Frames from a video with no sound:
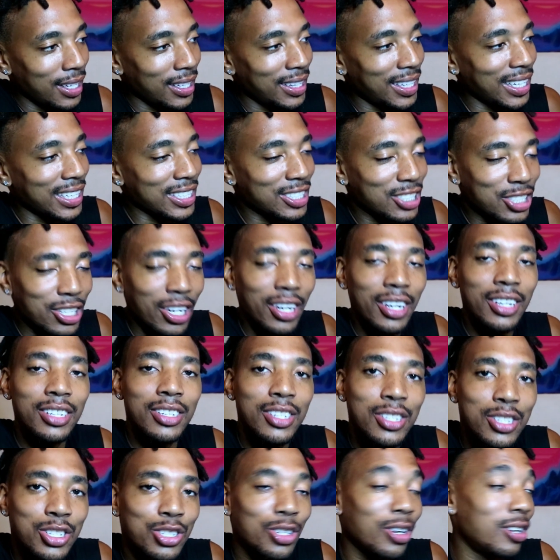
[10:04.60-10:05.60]
There's
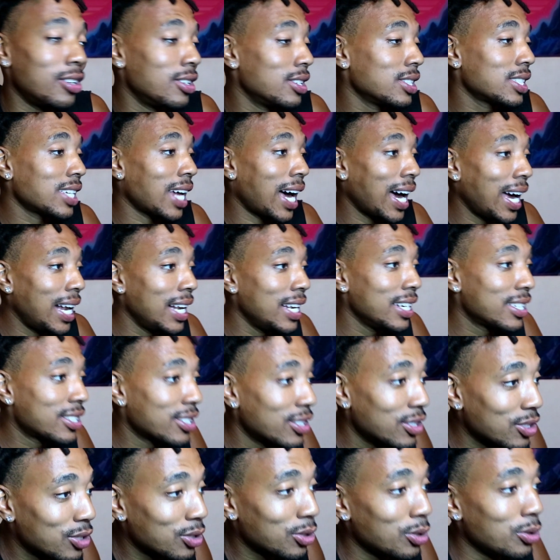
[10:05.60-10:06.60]
certain songs I
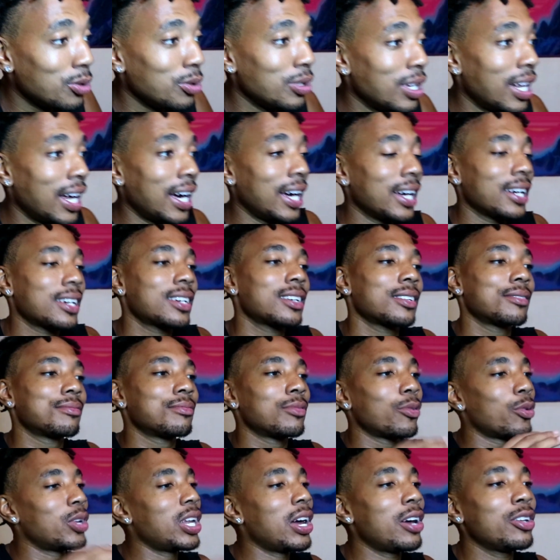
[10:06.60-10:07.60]
listen to, like
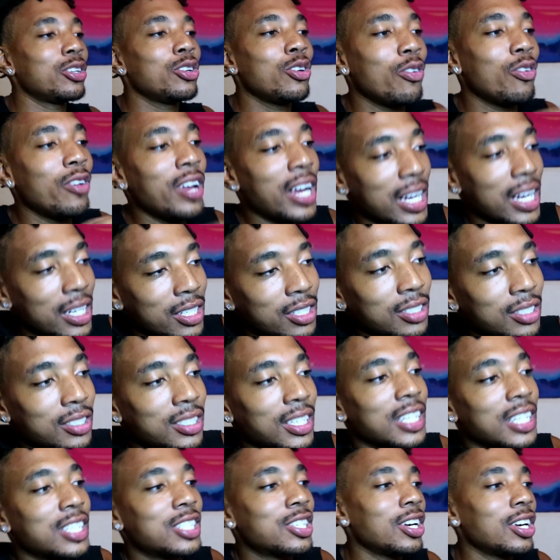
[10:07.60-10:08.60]
when I do
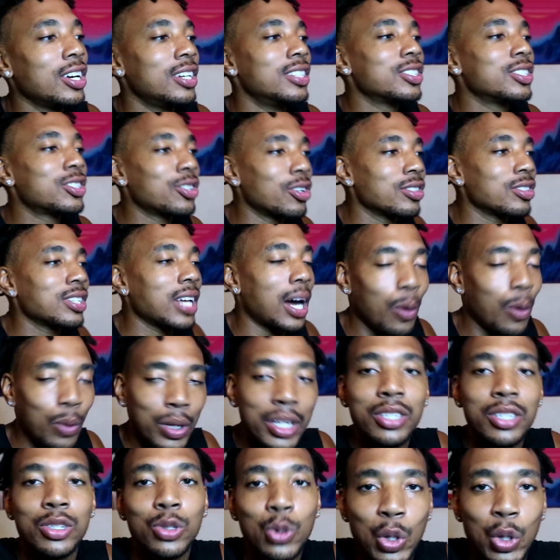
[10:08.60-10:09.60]
reactions, there's certain songs I will
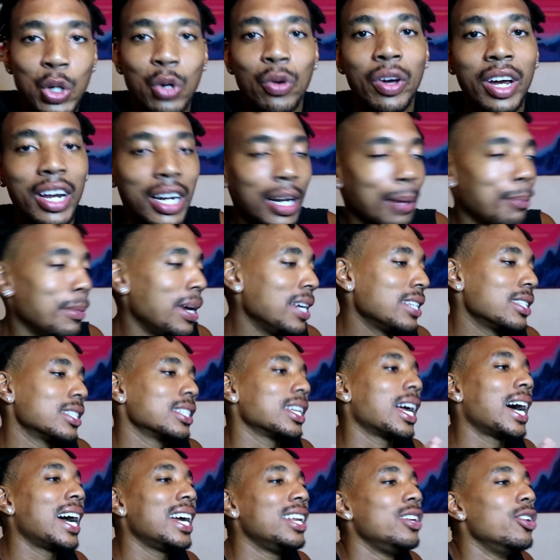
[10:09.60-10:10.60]
listen to on a regular
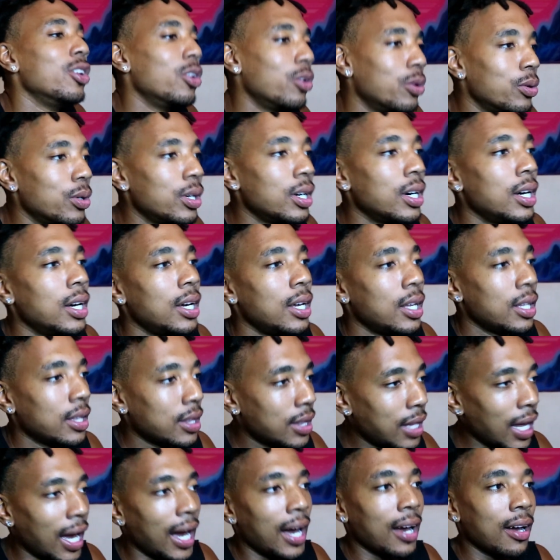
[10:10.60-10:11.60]
basis. I know
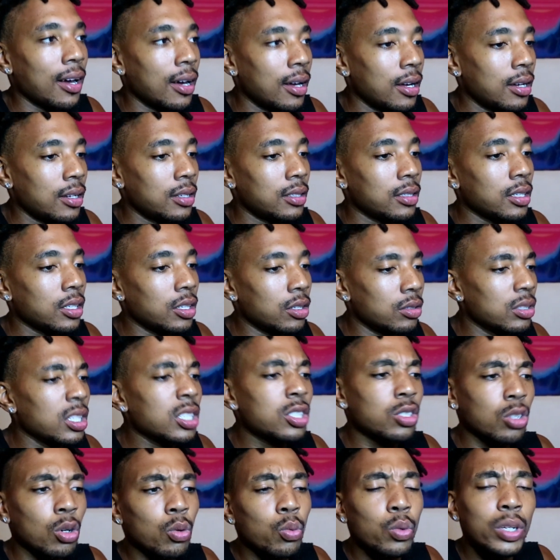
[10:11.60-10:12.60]
that, you know,
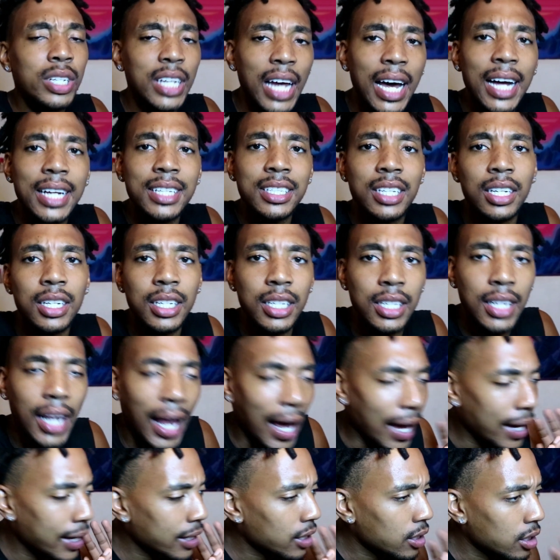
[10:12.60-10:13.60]
this song was actually
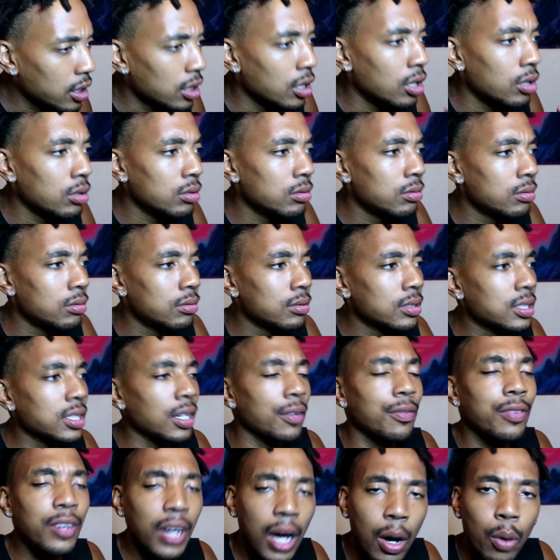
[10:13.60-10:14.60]
like, you know,
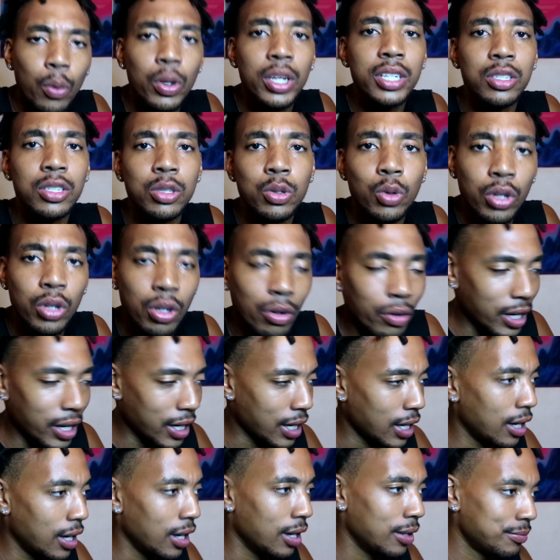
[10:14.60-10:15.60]
something I will listen to on a
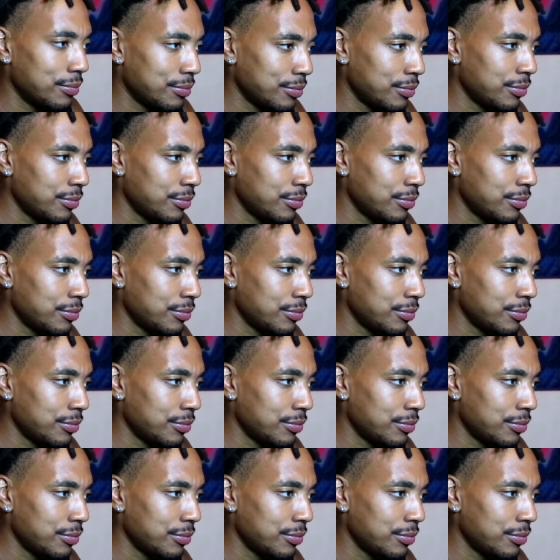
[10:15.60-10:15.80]
regular.